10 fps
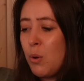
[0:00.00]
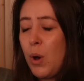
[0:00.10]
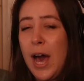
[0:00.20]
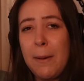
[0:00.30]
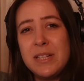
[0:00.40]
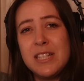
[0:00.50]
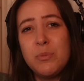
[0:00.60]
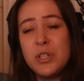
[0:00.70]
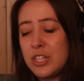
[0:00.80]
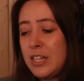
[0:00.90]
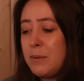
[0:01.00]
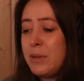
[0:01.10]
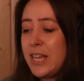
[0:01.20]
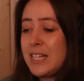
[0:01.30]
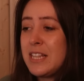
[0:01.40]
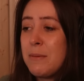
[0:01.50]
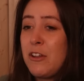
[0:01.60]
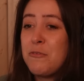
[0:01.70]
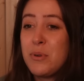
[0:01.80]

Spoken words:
what happens is we're just eliminating the amount